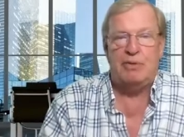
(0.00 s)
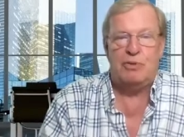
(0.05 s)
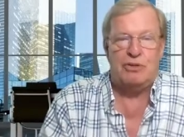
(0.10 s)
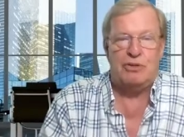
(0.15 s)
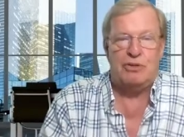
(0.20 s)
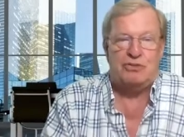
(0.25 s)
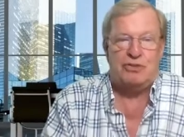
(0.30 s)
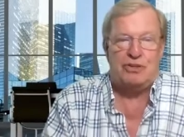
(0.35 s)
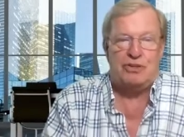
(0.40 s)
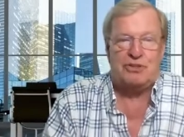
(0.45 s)
it
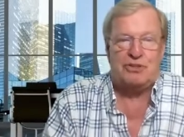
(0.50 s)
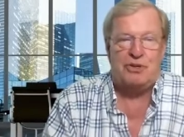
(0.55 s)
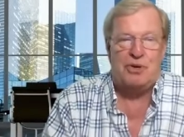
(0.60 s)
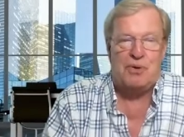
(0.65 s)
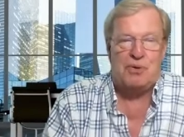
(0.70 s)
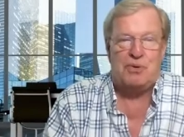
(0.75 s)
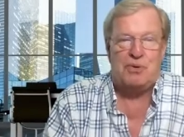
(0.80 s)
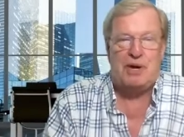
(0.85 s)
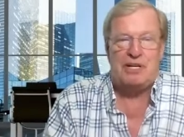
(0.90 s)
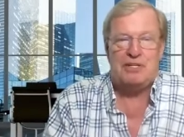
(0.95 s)
was just
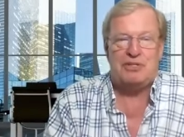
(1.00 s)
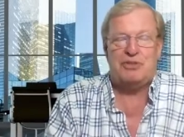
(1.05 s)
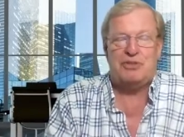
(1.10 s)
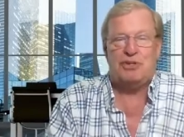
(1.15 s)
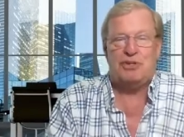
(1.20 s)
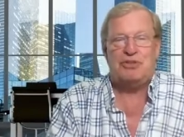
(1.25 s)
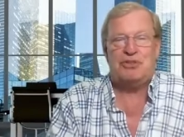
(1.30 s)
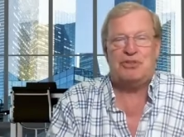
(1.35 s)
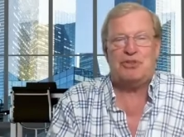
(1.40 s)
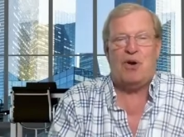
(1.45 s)
no
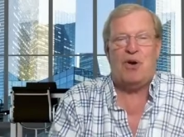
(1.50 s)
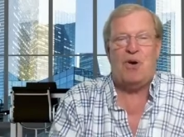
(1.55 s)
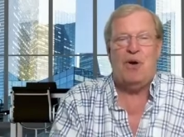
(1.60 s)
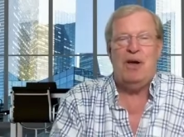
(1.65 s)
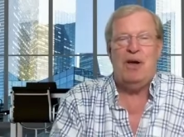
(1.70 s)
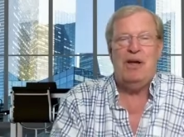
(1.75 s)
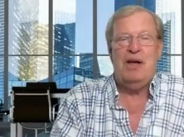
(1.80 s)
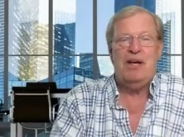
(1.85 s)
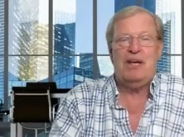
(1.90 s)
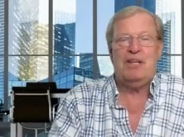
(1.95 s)
question. So
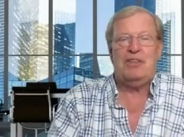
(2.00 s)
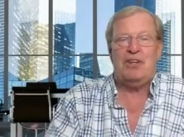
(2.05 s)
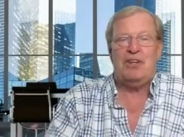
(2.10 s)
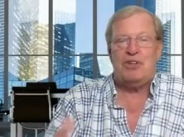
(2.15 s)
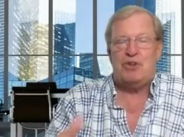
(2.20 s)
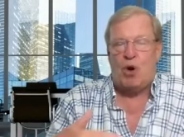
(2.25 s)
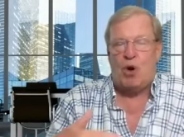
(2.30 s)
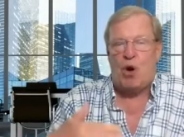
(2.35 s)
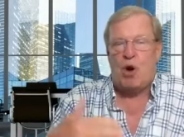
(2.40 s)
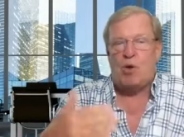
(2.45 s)
the
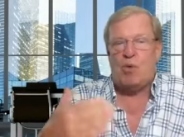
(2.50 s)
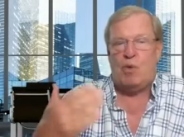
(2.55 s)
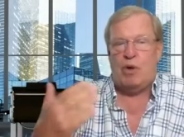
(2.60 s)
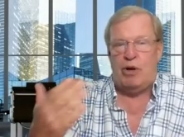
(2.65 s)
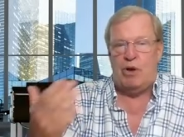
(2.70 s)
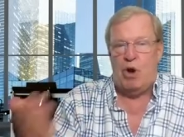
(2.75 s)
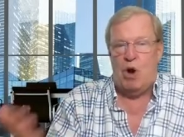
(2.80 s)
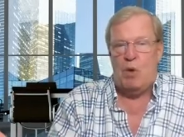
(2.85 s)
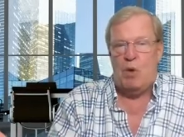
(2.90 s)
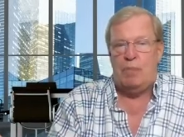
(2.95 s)
door
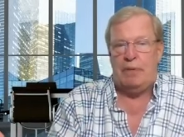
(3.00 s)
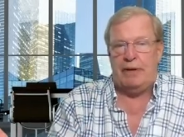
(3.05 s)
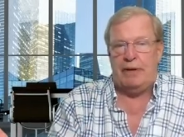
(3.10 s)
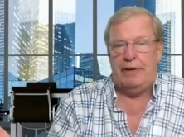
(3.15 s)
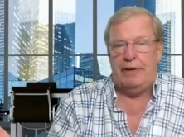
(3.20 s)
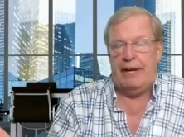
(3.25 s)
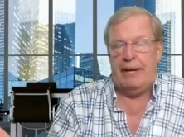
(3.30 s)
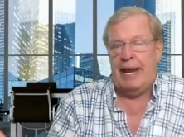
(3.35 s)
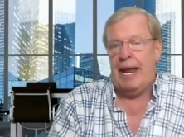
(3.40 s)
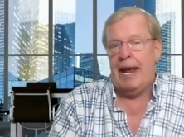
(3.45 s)
would open.
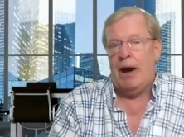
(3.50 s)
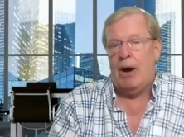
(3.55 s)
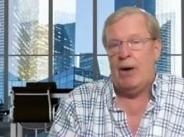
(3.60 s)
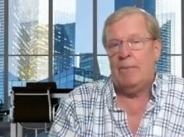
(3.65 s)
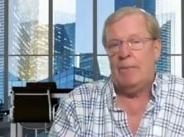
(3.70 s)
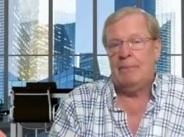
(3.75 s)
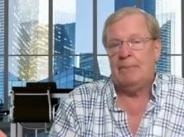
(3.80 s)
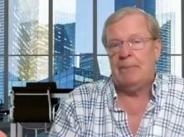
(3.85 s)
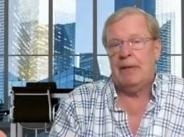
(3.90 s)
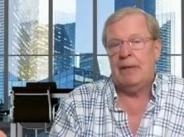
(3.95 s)
Now,
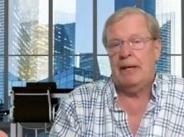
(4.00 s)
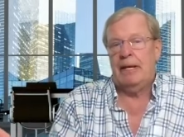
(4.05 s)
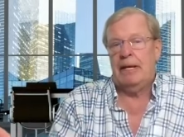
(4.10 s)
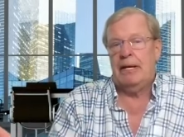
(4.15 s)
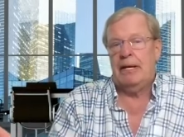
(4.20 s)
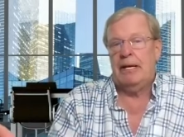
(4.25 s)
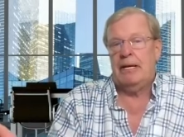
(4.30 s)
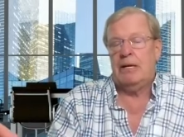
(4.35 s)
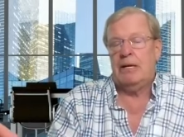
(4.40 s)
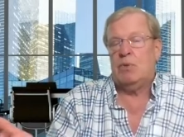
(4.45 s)

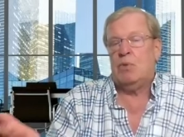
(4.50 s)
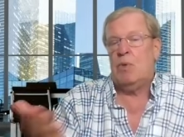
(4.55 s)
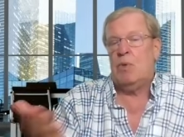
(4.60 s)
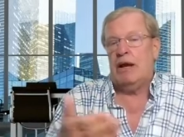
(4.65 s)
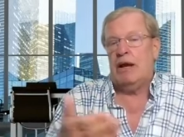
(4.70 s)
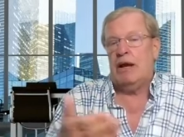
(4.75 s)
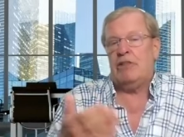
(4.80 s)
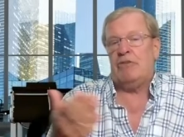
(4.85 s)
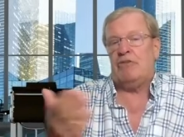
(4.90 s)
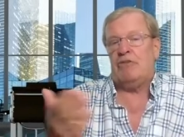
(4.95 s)

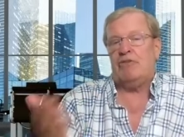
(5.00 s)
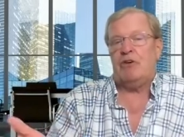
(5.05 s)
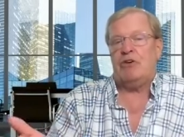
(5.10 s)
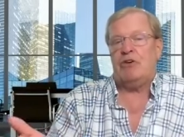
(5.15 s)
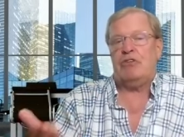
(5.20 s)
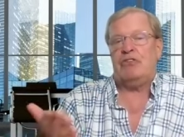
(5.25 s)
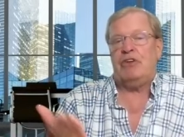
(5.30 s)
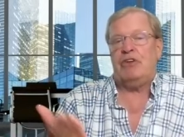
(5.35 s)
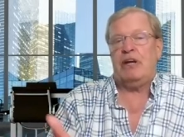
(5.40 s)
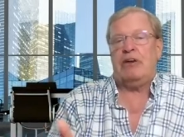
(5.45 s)
one of the
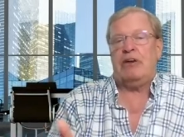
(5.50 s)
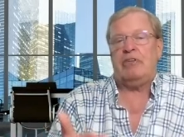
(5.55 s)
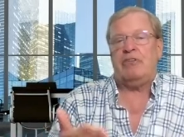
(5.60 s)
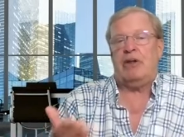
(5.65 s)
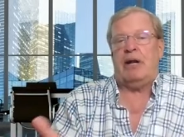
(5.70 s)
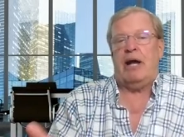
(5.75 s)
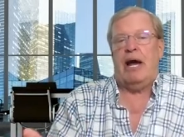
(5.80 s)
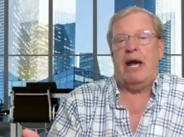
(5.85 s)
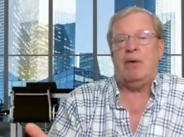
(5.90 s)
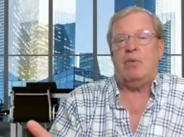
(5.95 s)
first things
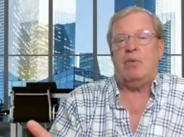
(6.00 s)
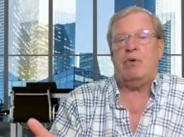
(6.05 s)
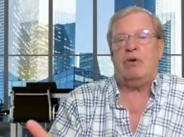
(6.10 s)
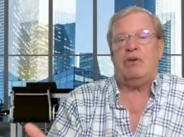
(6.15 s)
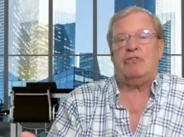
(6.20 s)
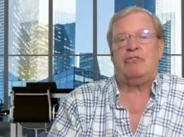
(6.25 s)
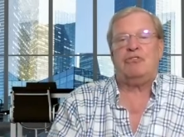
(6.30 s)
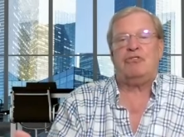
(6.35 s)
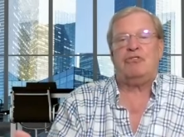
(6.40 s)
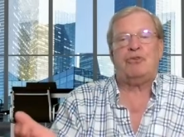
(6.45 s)
that I
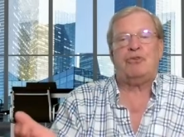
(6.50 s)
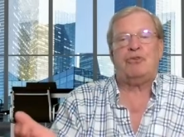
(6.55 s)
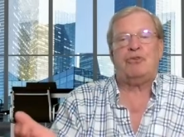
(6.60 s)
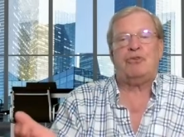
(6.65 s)
was